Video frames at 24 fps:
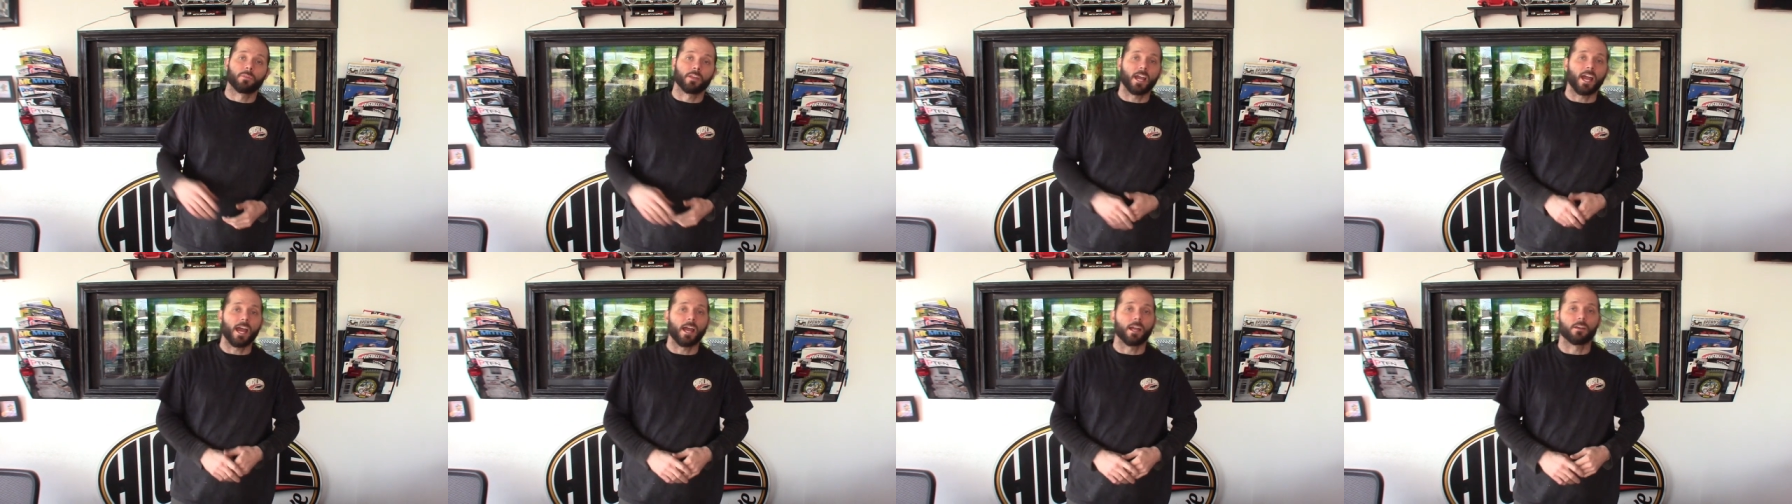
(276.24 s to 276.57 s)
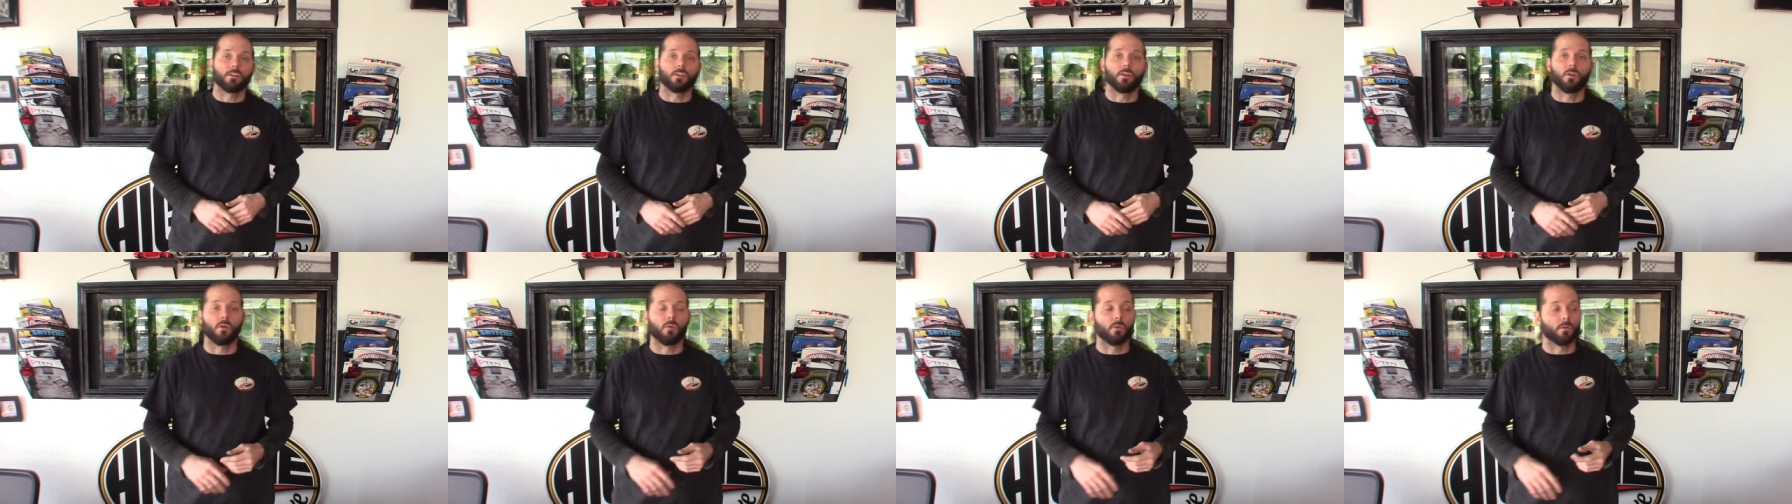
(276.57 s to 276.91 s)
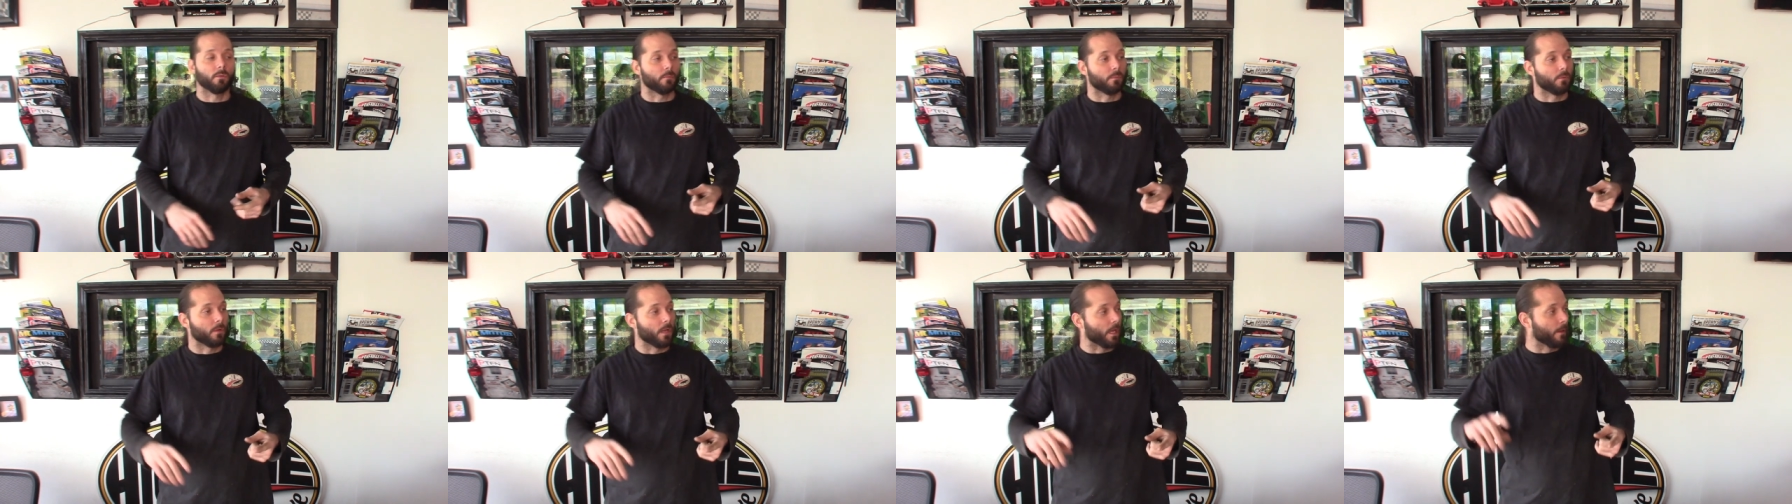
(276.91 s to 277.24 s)
that, you
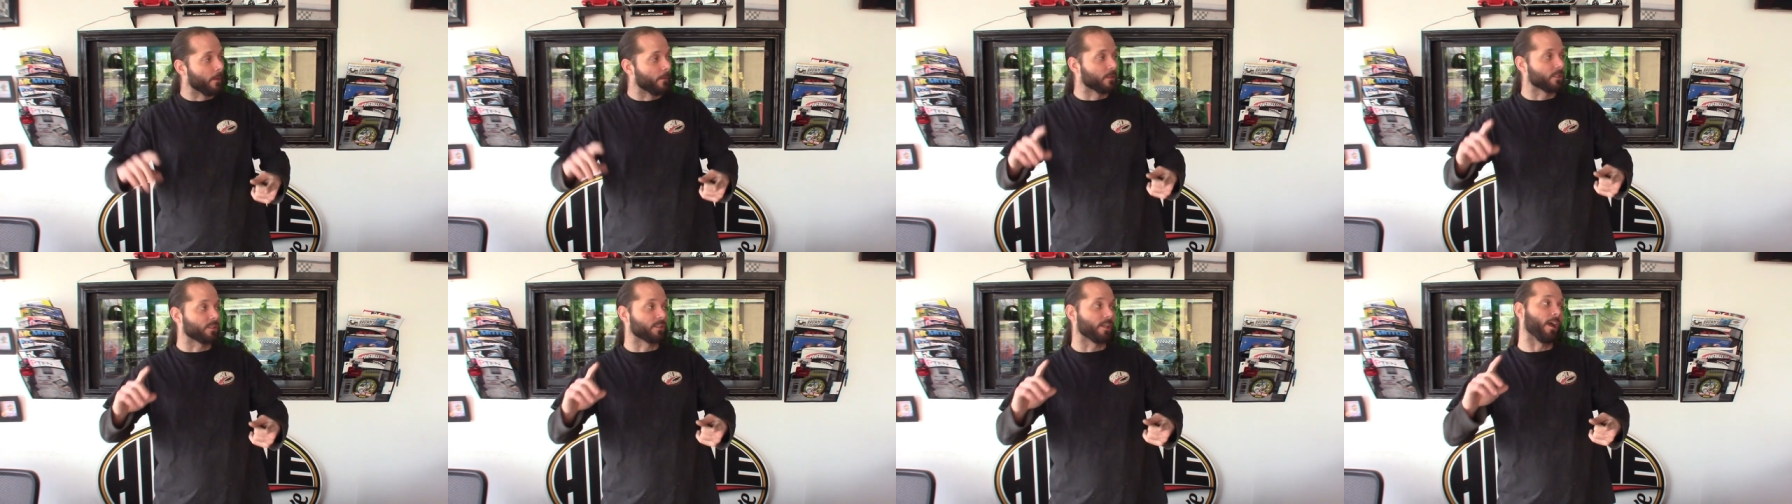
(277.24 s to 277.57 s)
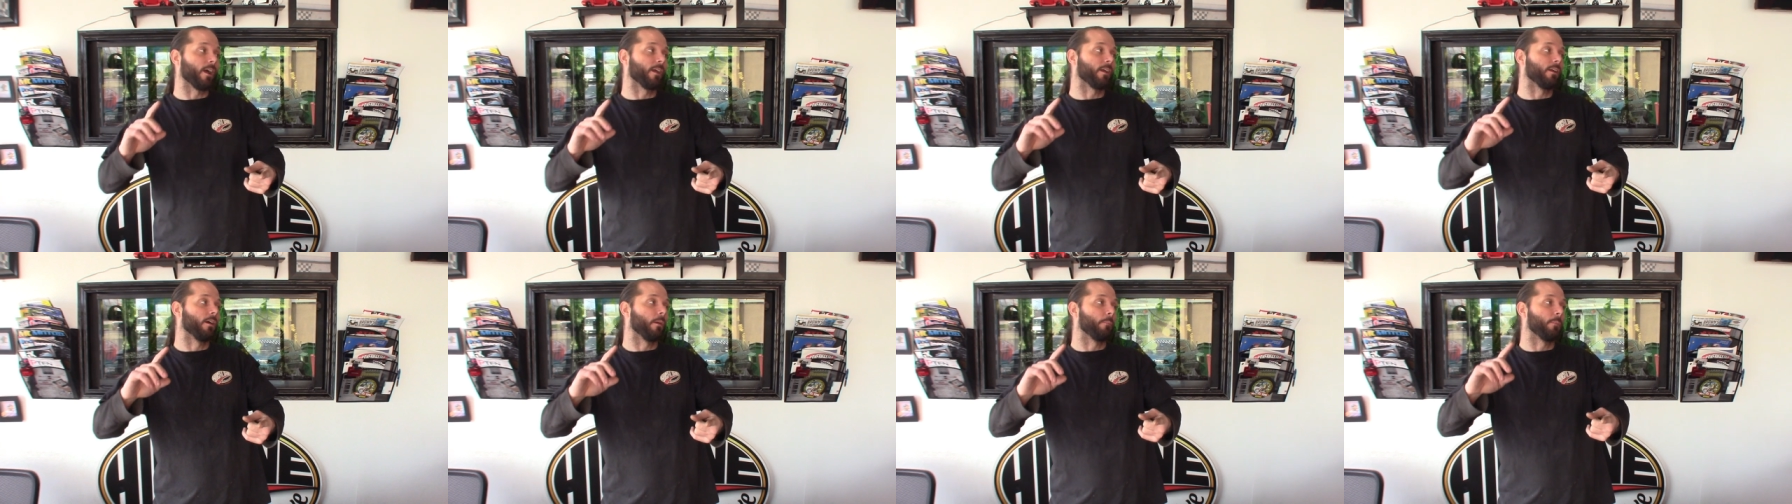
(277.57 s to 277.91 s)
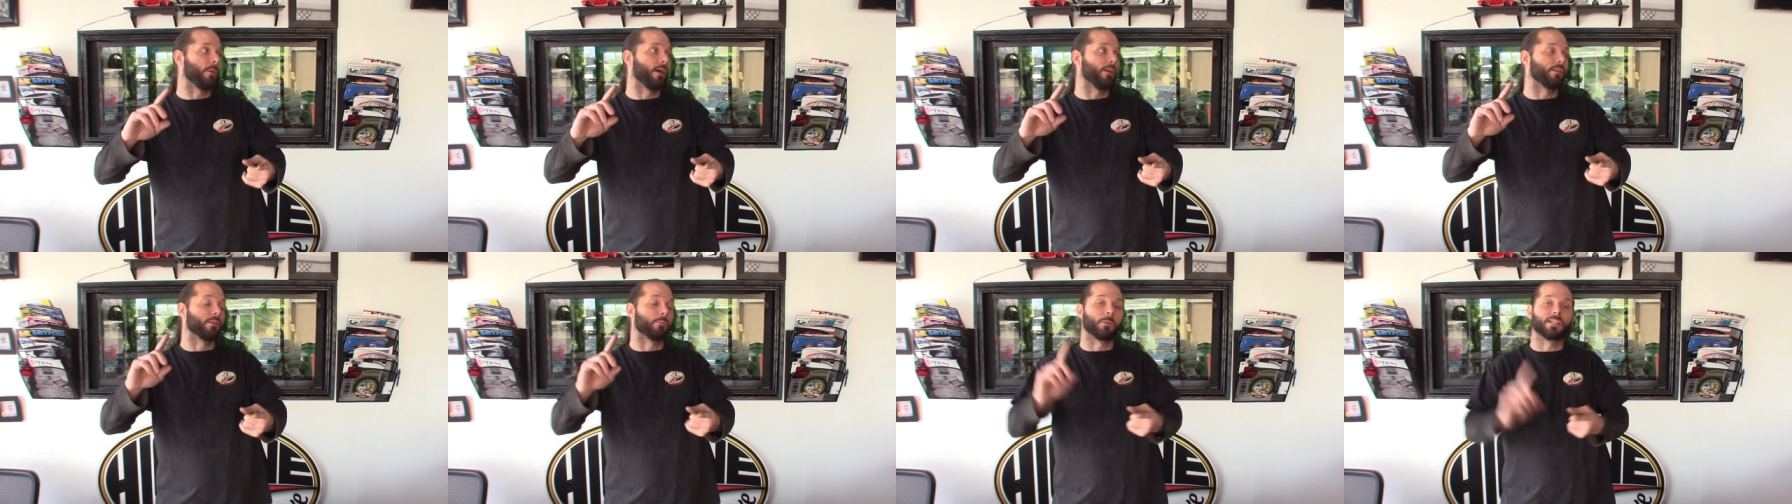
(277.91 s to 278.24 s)
know, stocking up on